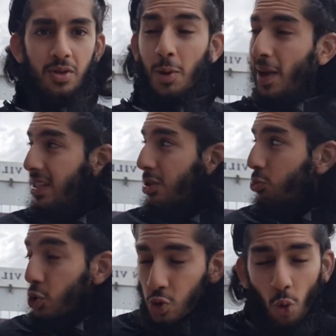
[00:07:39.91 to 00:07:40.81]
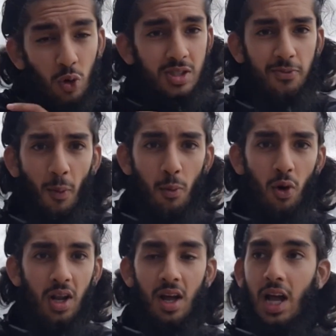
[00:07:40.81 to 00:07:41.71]
We played some saucy
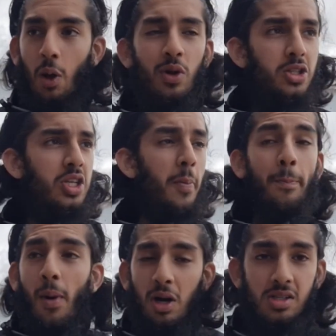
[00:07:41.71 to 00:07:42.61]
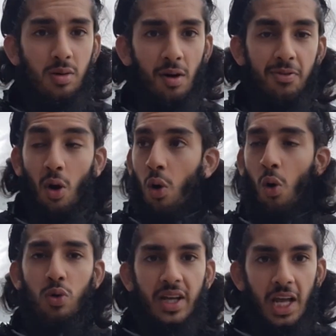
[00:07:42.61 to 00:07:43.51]
football and we literally boxed them off the
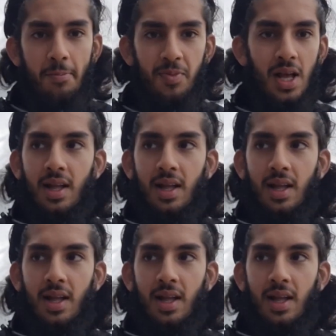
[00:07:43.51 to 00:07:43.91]
whole game.